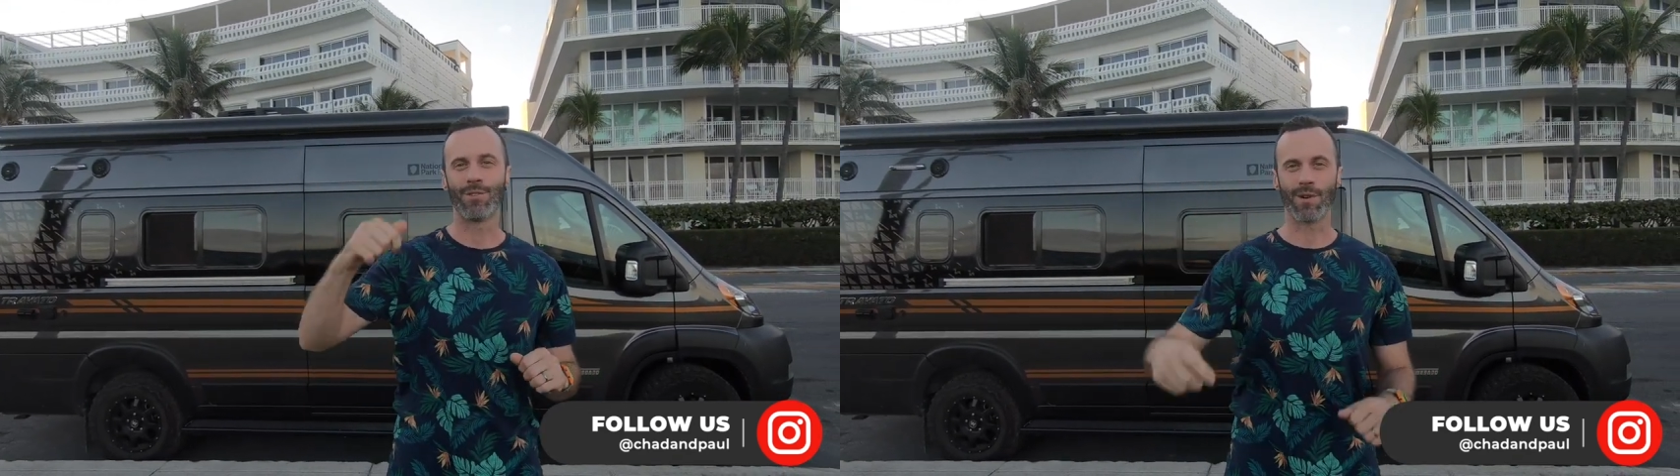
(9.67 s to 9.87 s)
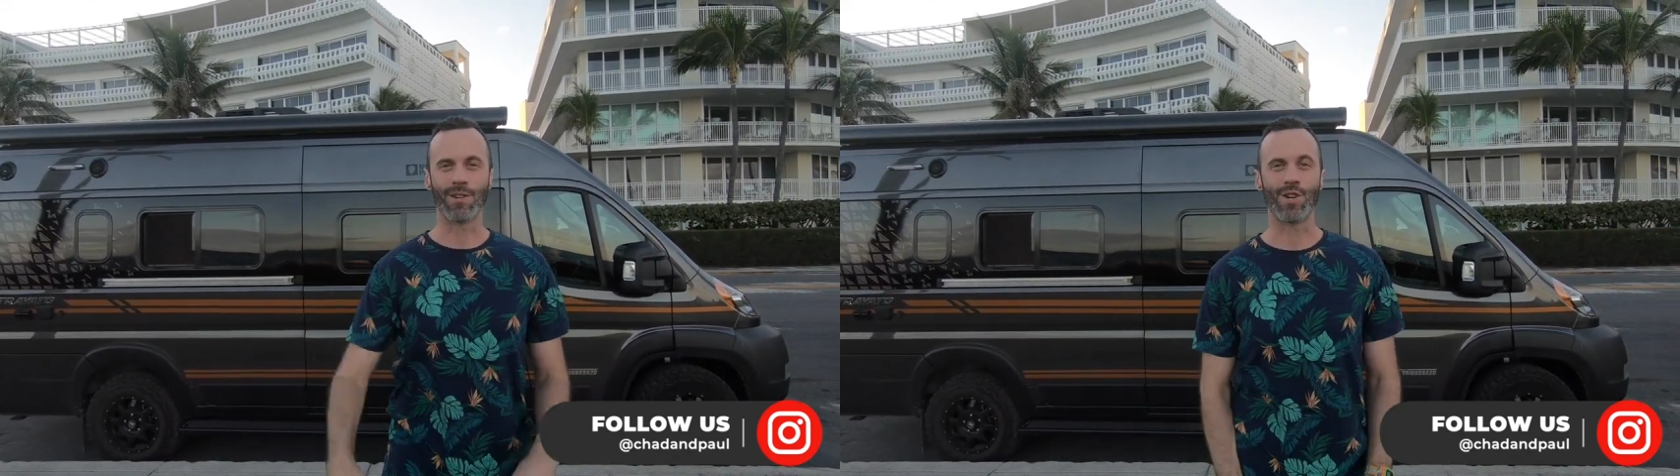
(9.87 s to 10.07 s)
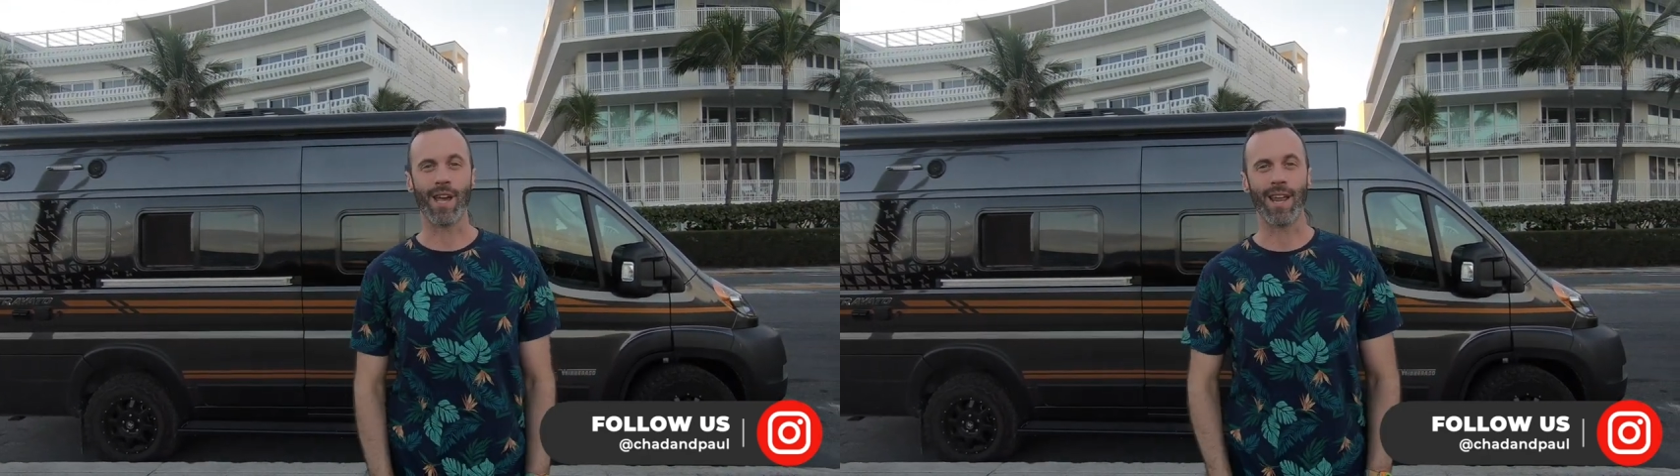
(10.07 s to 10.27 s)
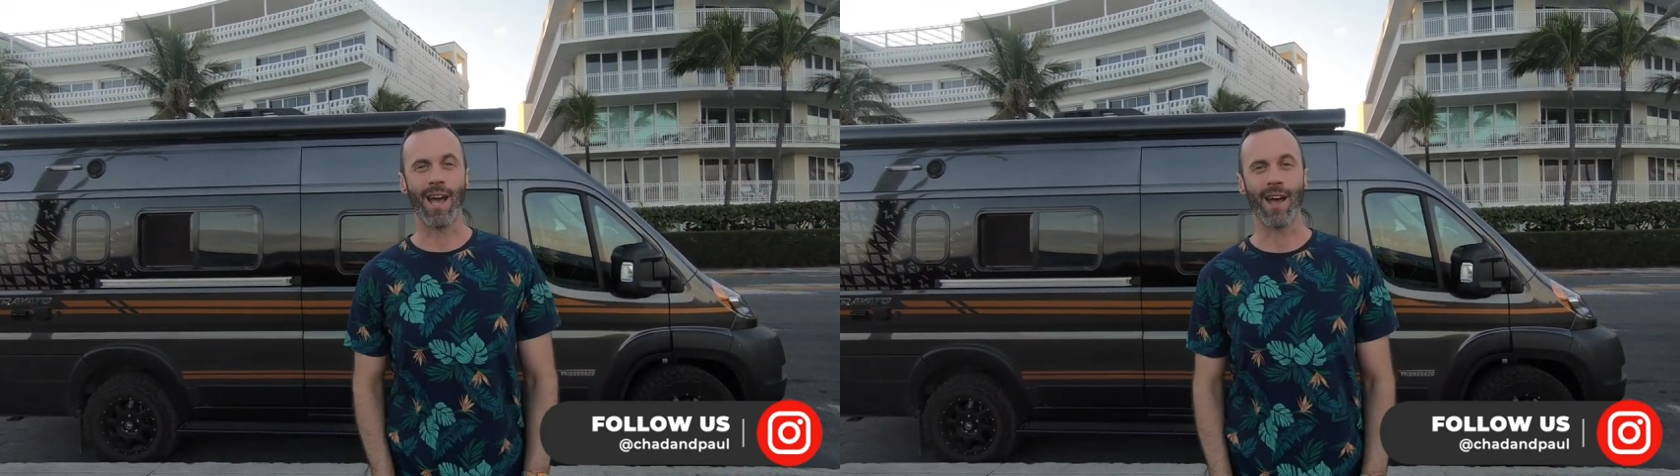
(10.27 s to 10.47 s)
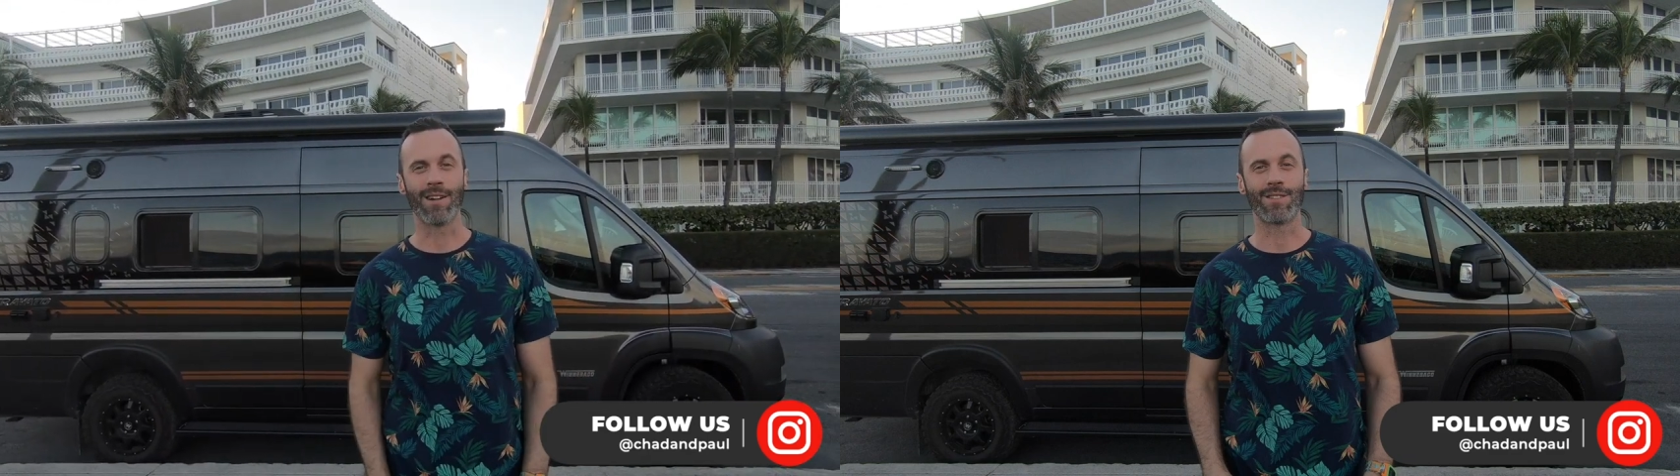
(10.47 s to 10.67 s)
door to check it
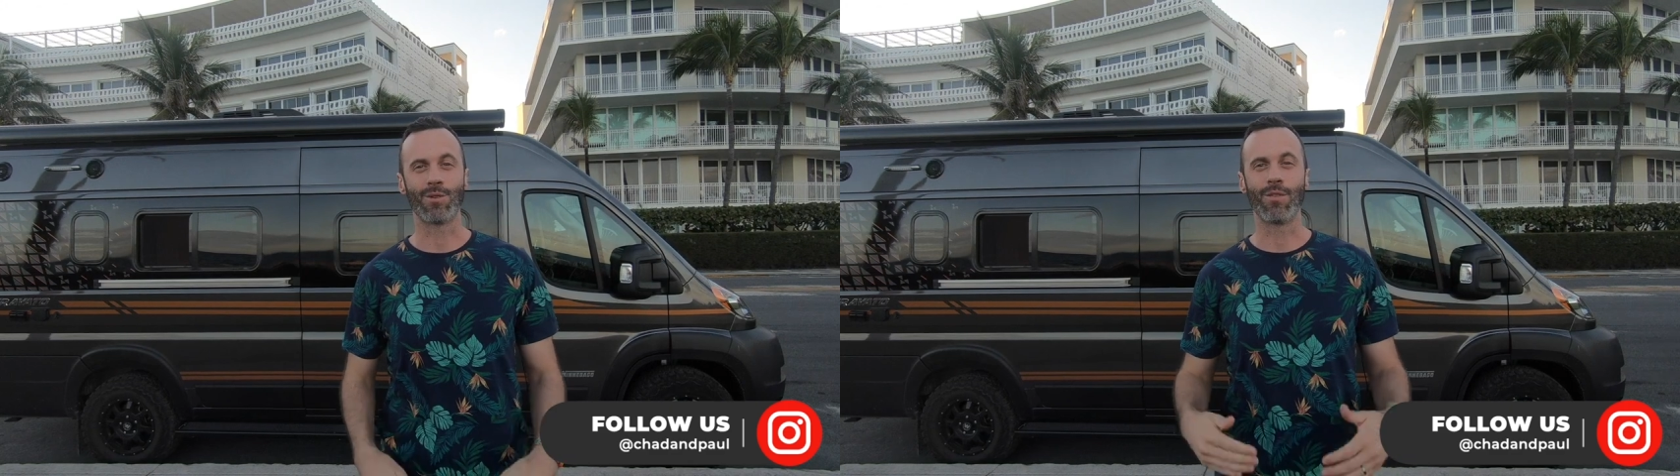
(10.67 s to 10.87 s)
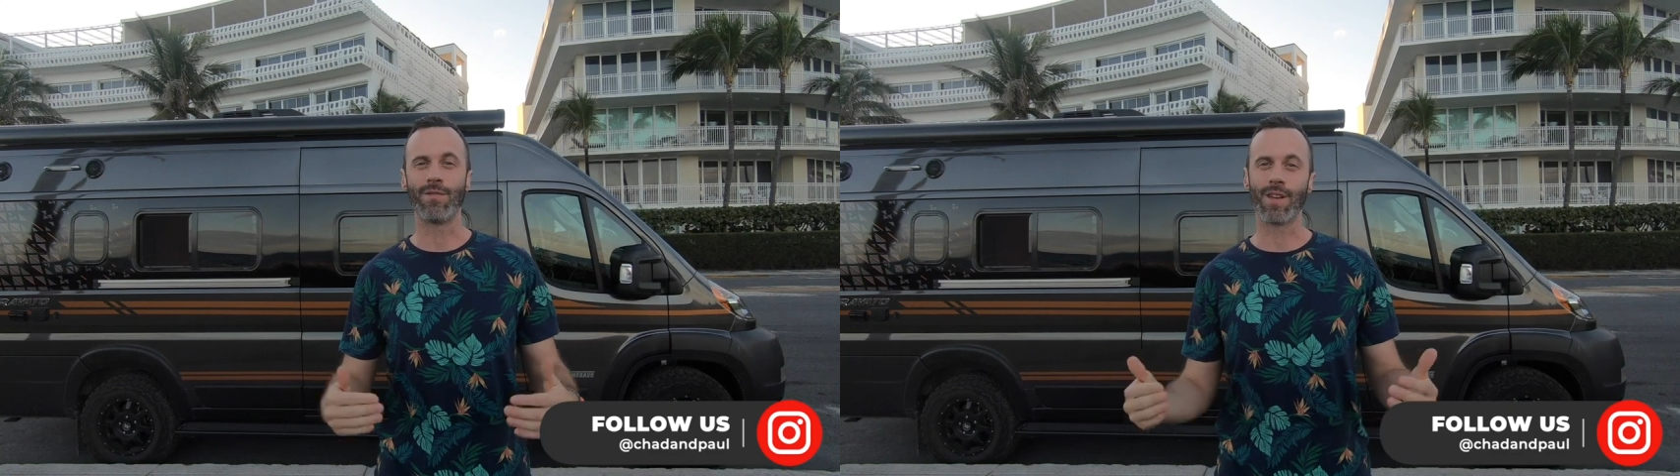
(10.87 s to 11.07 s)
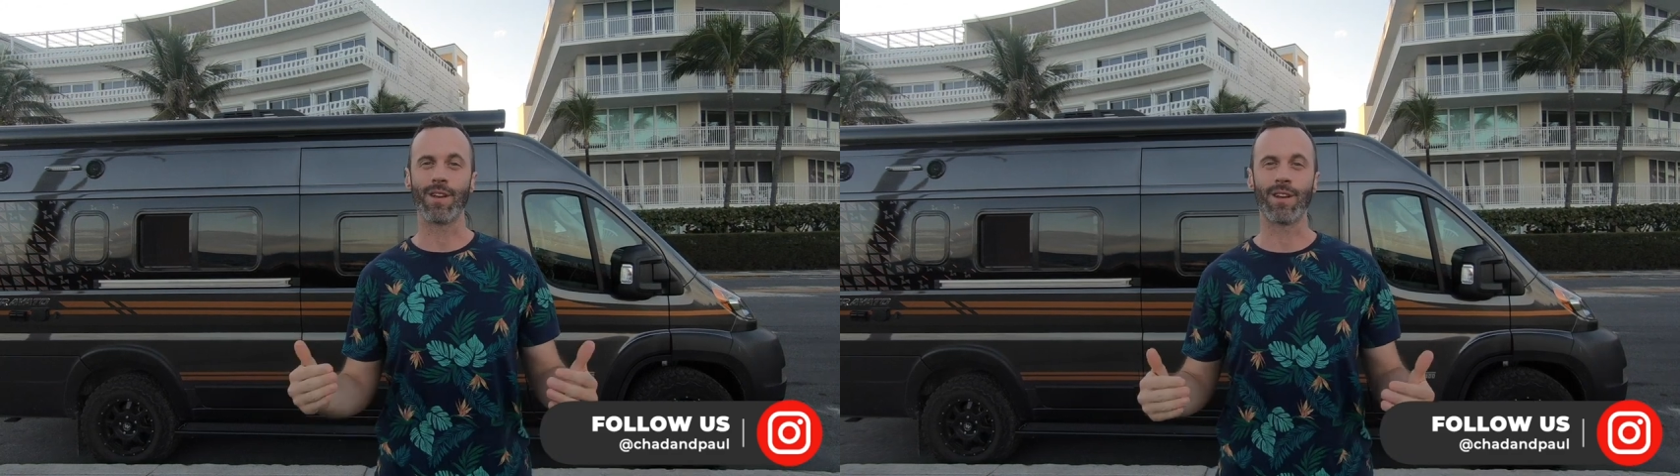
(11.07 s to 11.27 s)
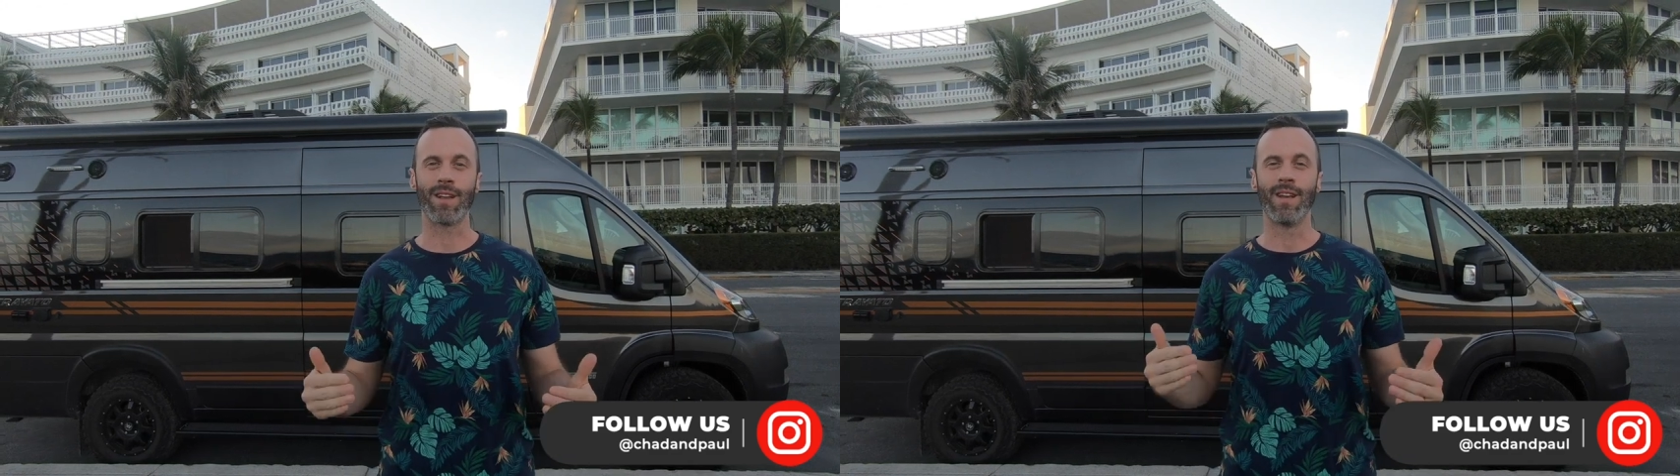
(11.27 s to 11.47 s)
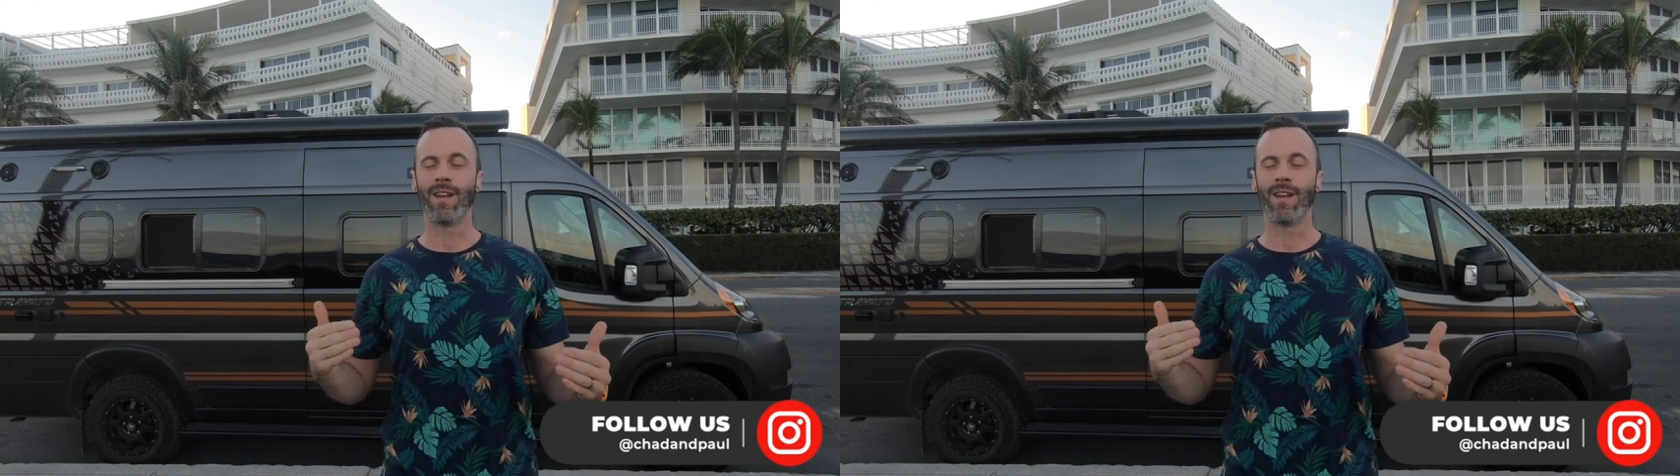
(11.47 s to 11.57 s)
out. So we figured